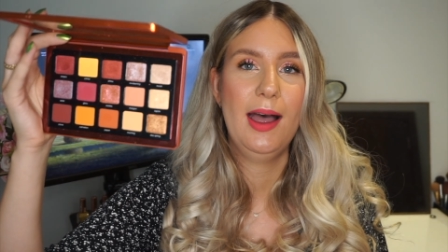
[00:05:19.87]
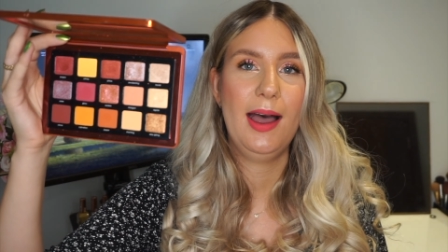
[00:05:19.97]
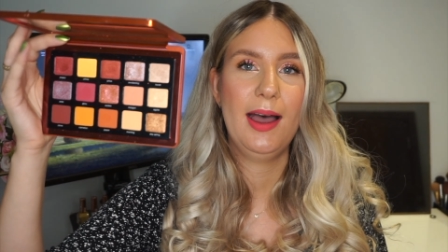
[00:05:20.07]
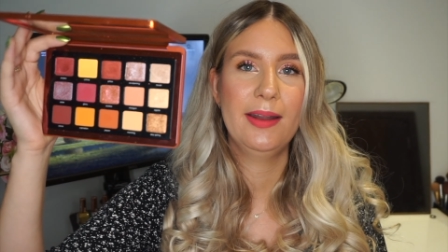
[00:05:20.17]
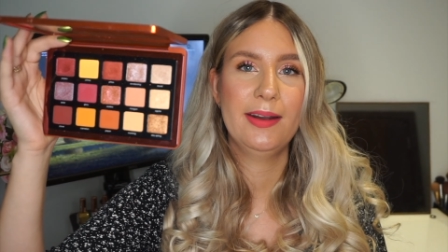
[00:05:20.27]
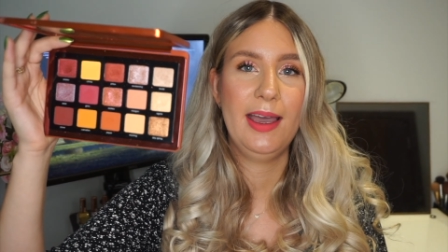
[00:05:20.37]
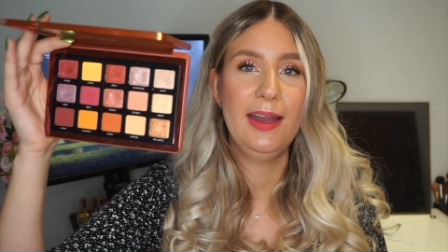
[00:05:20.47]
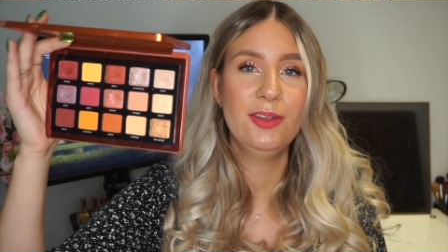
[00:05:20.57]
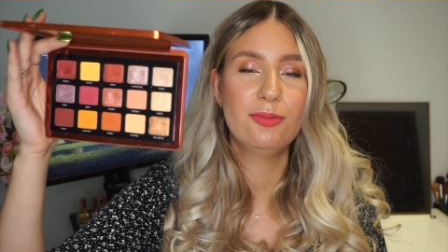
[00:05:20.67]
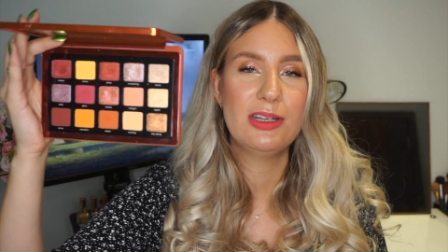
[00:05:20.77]
And I
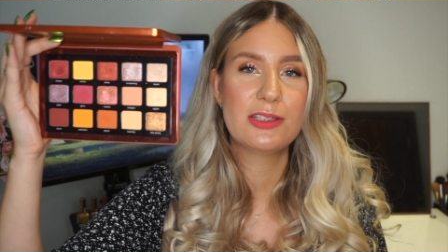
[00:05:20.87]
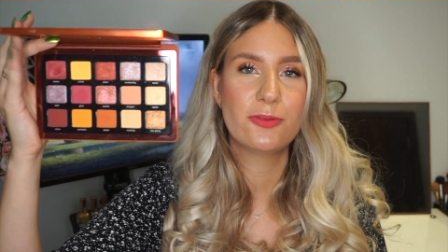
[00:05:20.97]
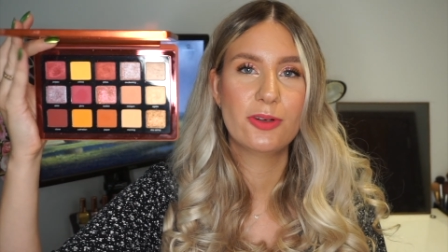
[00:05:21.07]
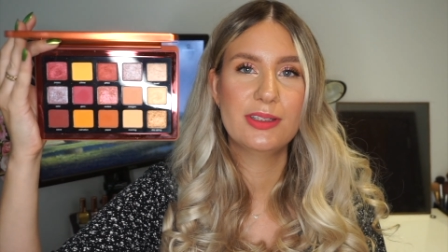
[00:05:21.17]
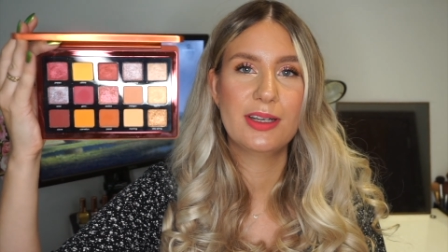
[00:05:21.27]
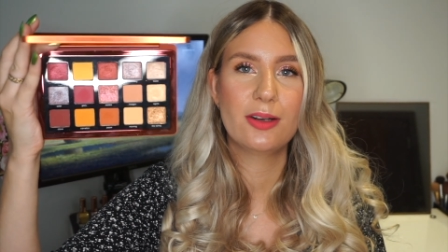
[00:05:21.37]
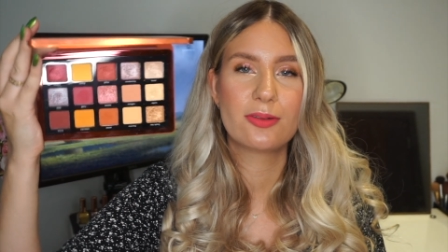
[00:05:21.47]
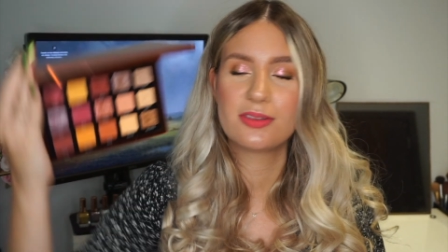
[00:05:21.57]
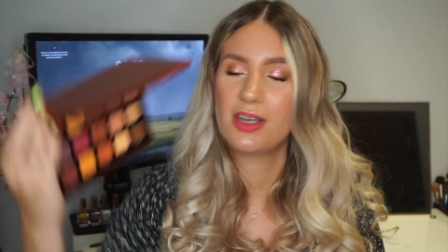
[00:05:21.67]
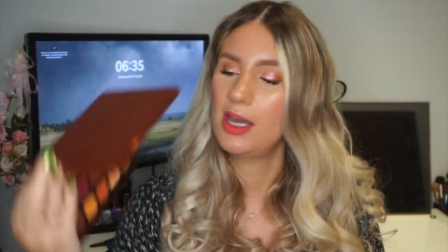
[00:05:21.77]
hadn't reached for it in a
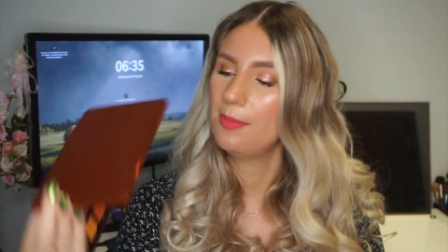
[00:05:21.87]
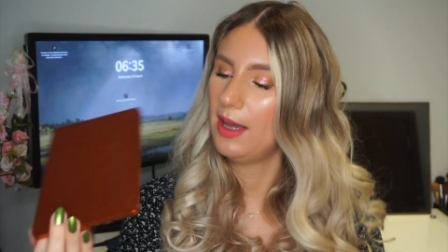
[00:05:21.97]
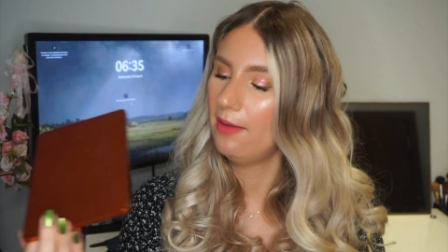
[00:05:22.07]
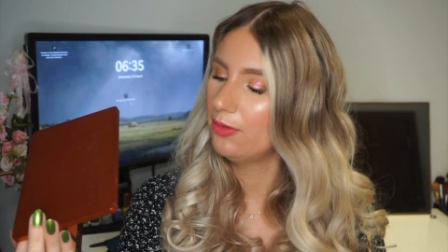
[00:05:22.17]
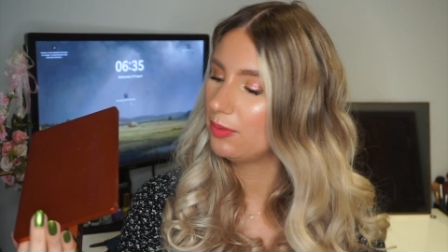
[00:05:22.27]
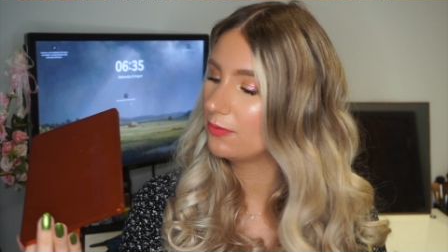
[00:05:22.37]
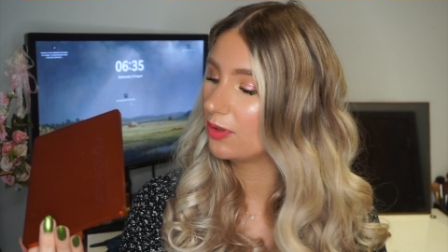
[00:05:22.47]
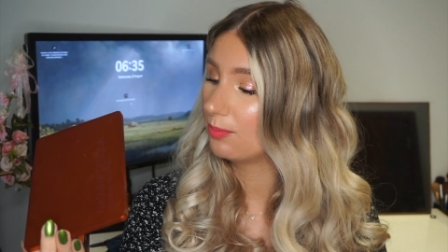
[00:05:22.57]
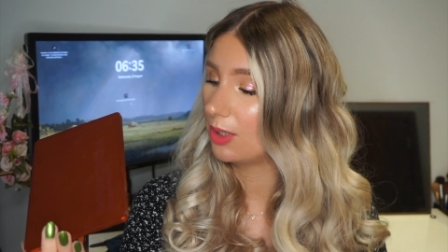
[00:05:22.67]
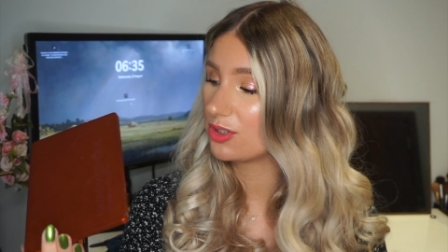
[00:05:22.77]
long time. I haven't reached for
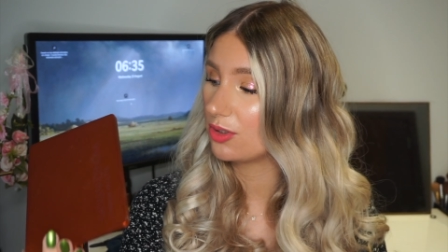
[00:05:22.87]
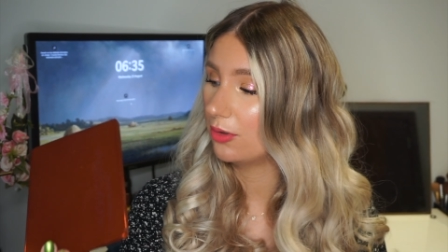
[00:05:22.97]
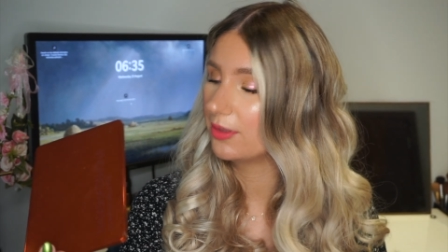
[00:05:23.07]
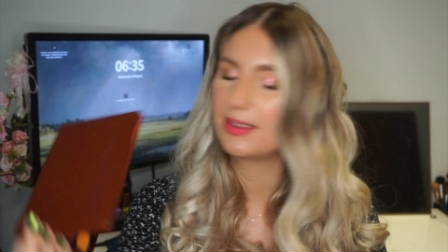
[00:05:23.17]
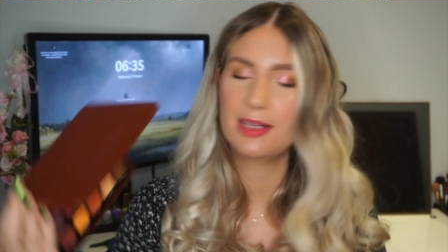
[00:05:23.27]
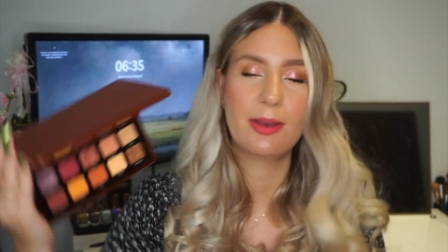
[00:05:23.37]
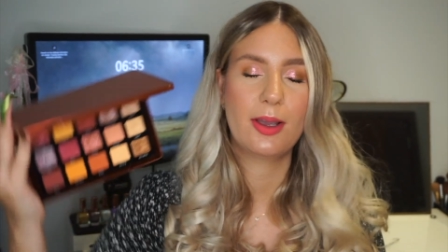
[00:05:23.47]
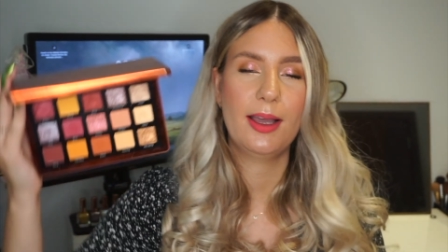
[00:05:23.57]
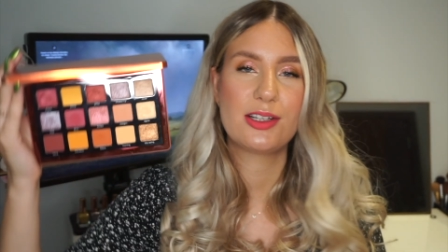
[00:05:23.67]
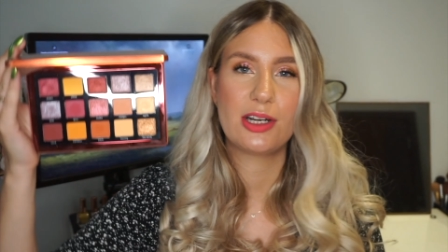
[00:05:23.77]
it much, honestly, in my
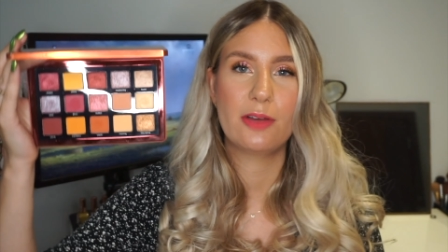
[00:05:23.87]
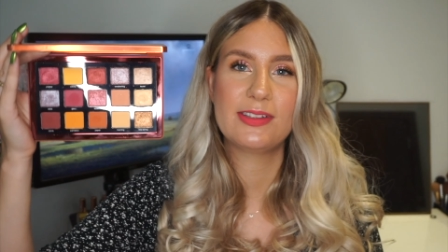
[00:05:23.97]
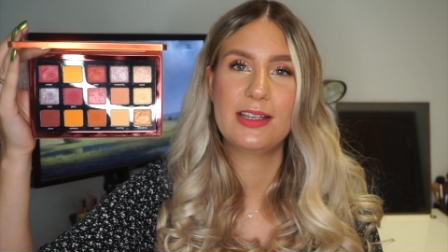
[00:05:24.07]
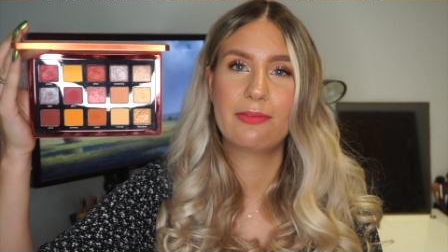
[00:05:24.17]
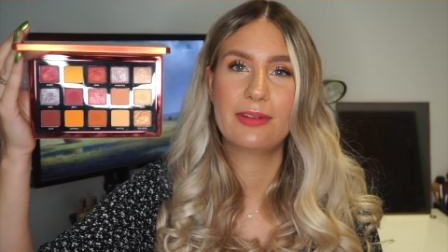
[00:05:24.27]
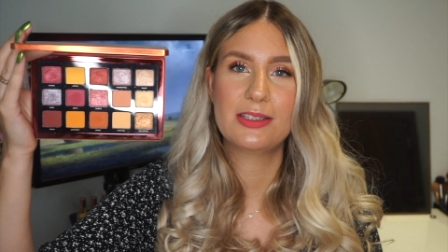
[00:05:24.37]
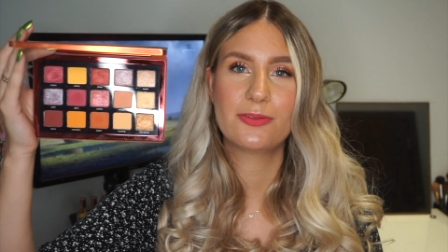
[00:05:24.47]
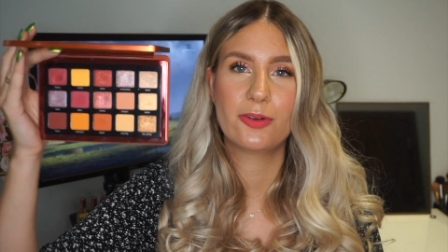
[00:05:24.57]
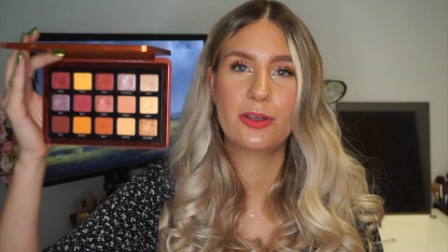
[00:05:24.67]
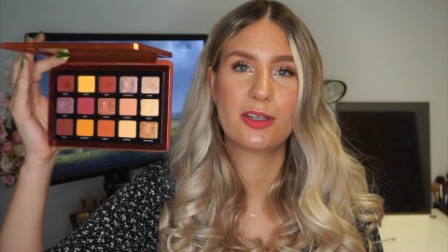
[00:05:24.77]
collection. Obviously, I've reached
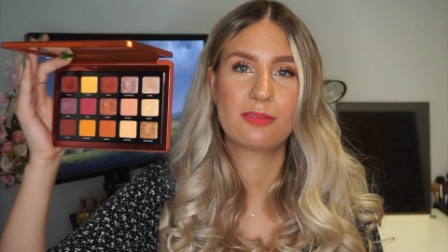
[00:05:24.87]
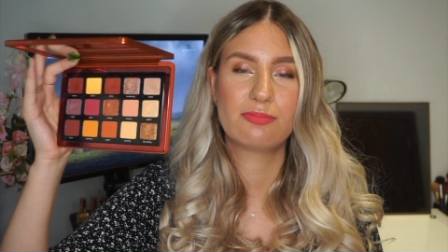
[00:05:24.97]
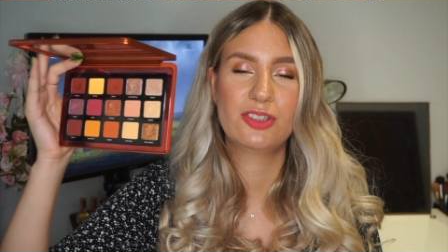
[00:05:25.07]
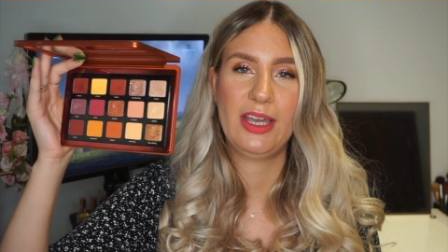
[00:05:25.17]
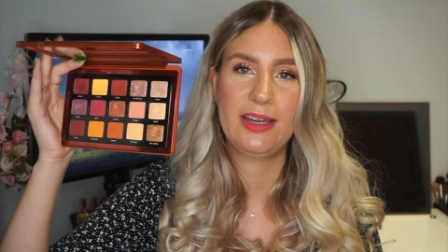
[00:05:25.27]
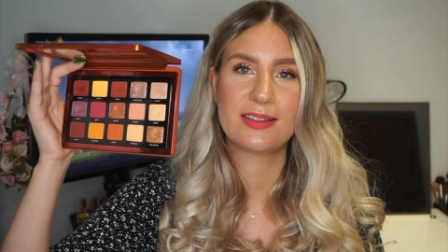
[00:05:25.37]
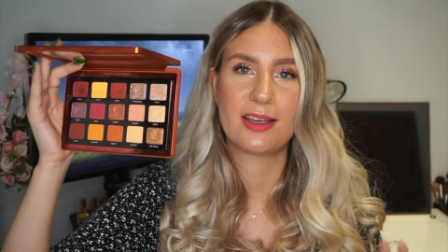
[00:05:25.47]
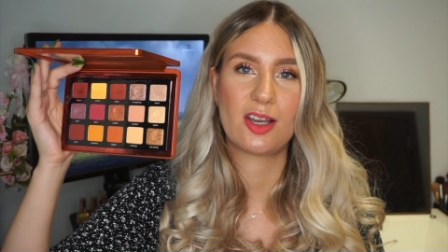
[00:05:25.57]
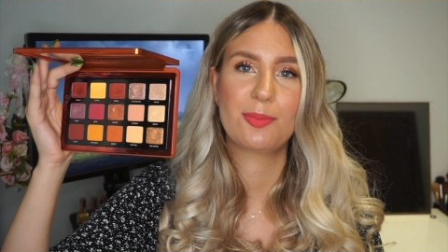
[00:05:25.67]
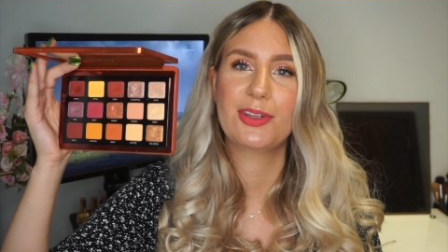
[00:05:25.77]
for the shades like
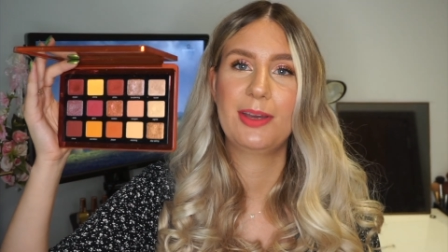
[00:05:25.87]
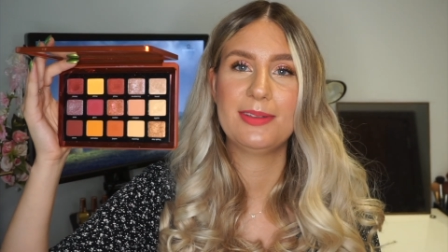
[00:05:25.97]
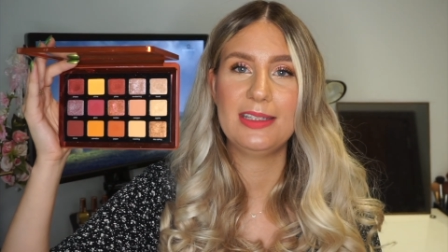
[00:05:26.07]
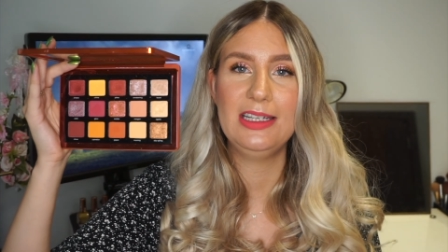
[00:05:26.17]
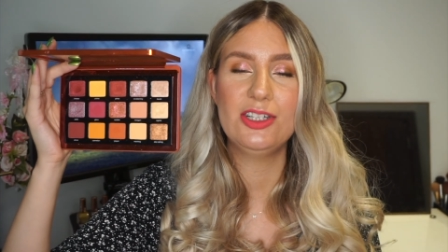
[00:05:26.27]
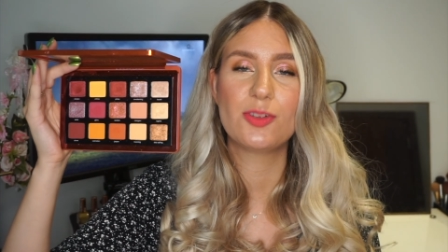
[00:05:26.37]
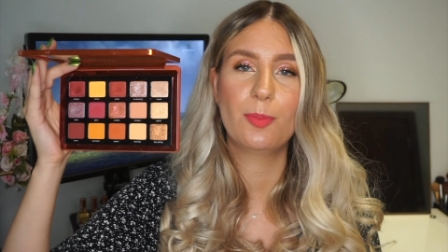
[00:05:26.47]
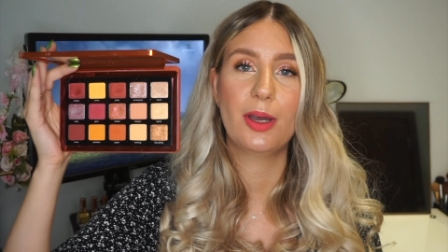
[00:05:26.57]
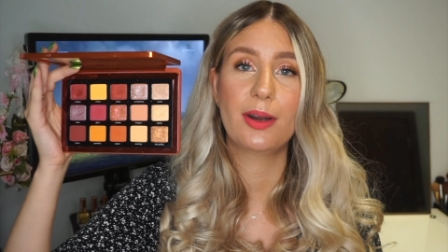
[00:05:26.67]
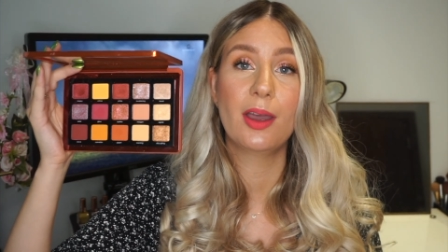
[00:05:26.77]
a couple times each,
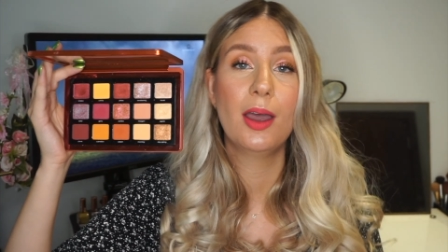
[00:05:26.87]
but